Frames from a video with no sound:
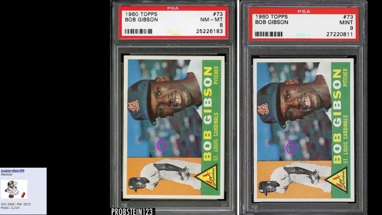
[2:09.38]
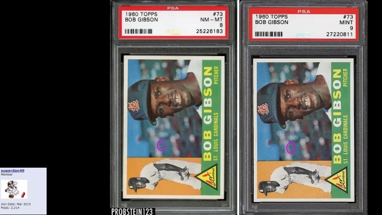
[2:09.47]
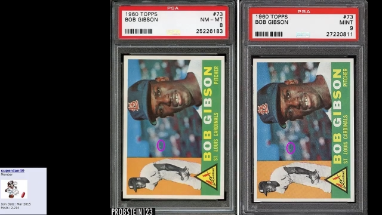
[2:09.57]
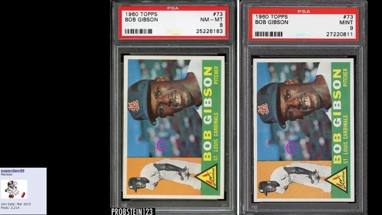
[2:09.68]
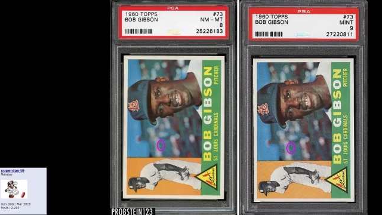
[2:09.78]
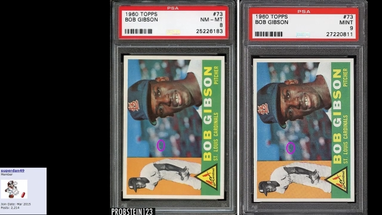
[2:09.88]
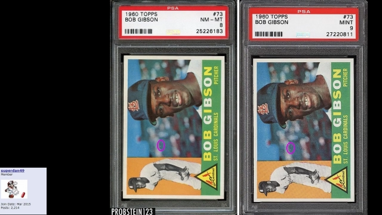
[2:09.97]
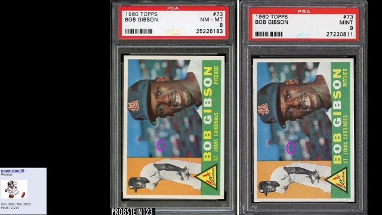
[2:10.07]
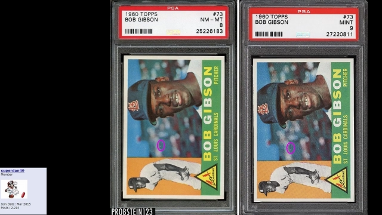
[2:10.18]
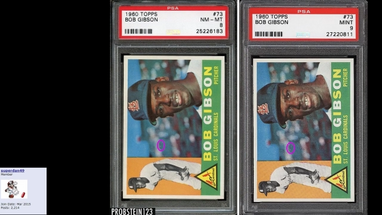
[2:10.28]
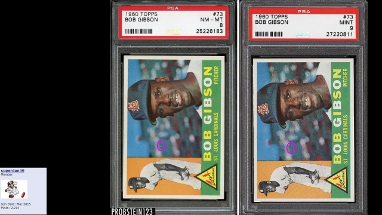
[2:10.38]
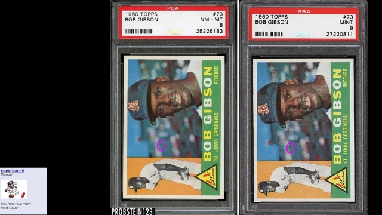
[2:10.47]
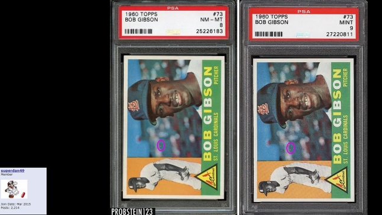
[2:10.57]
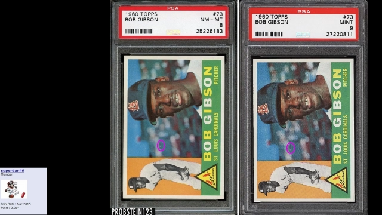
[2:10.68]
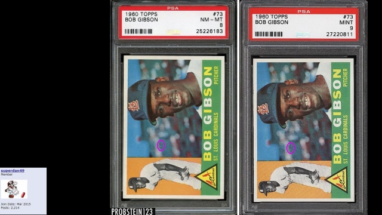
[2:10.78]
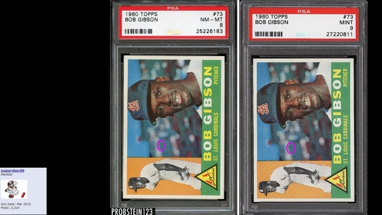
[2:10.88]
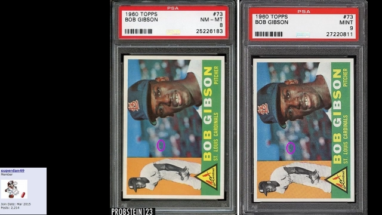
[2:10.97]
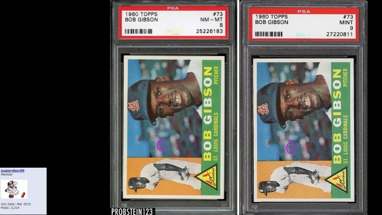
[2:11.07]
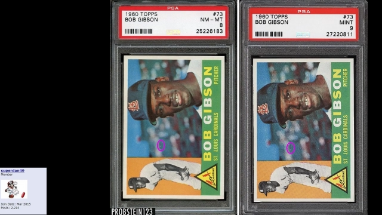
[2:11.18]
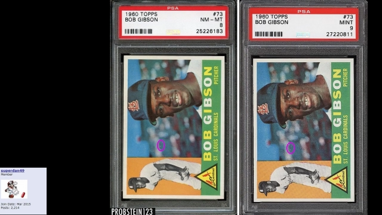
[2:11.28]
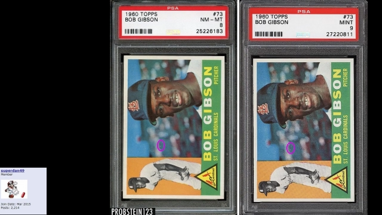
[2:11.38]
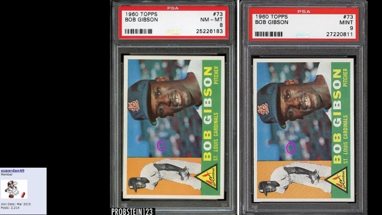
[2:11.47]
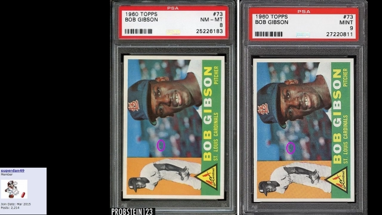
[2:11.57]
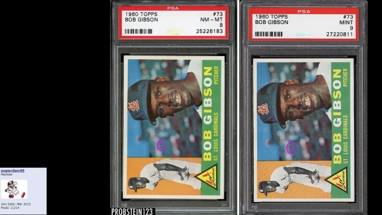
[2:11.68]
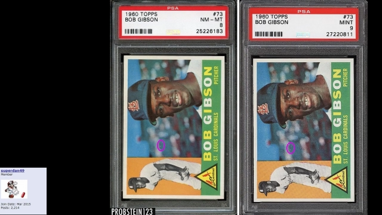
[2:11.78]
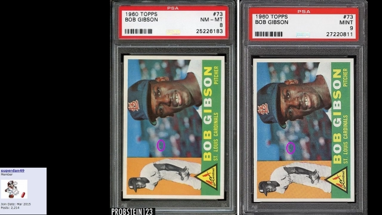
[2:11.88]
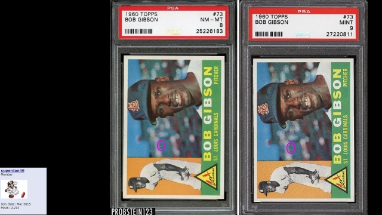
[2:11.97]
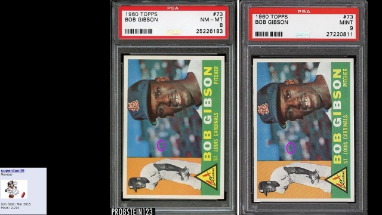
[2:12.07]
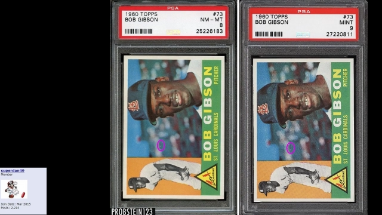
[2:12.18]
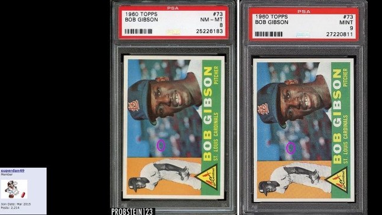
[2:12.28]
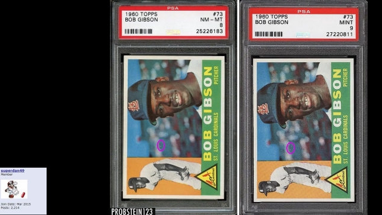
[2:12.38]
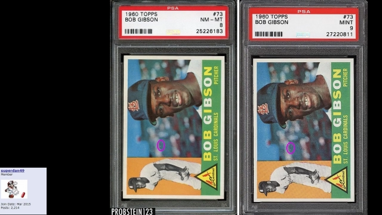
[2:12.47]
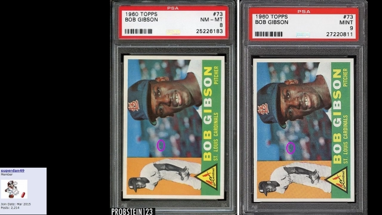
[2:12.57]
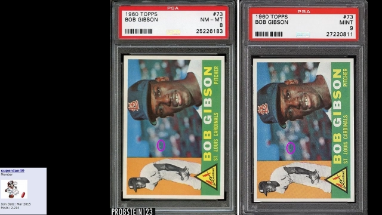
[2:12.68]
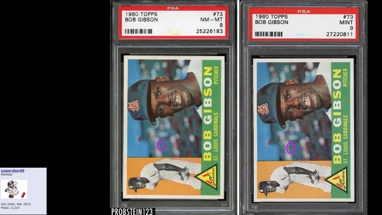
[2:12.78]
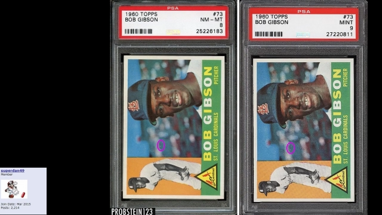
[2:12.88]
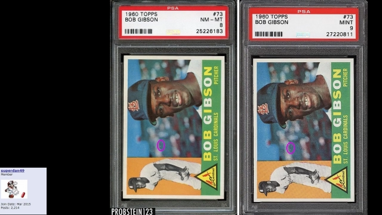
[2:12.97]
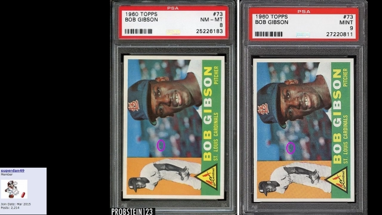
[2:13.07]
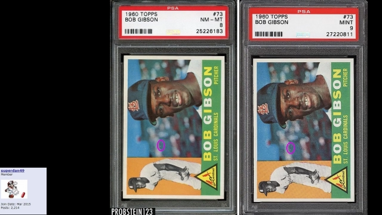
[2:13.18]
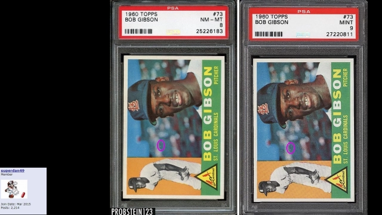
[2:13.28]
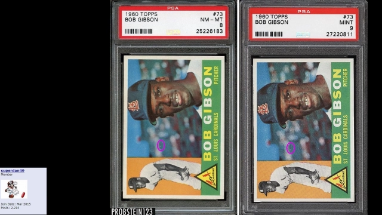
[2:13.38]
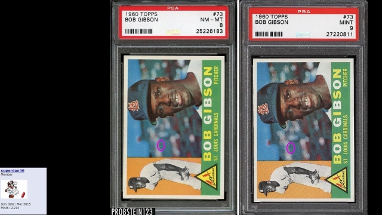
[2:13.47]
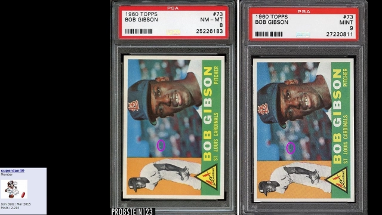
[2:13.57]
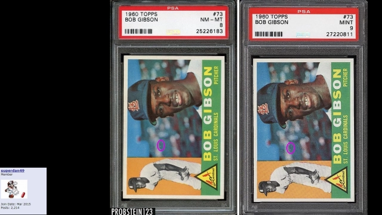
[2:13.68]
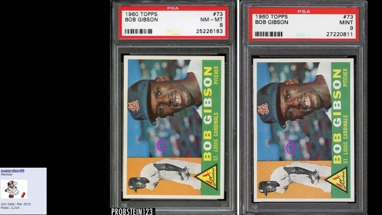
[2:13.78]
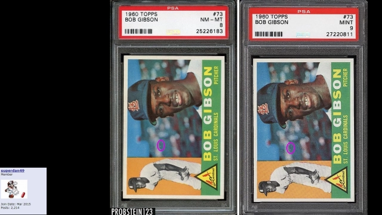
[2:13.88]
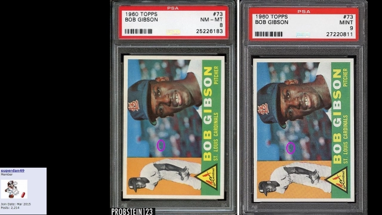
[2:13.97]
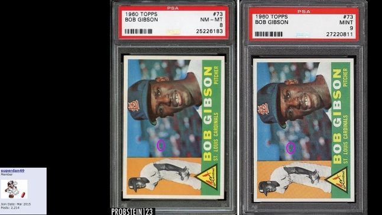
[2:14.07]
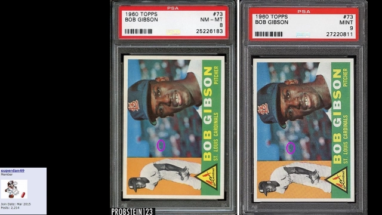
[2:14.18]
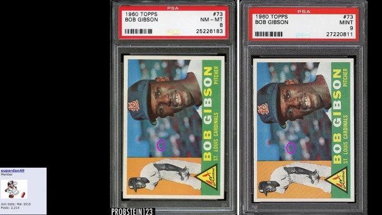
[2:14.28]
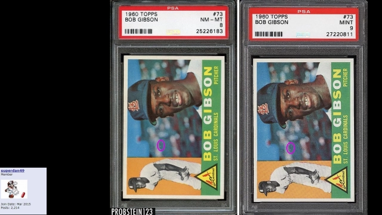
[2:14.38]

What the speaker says: (no speaker visible)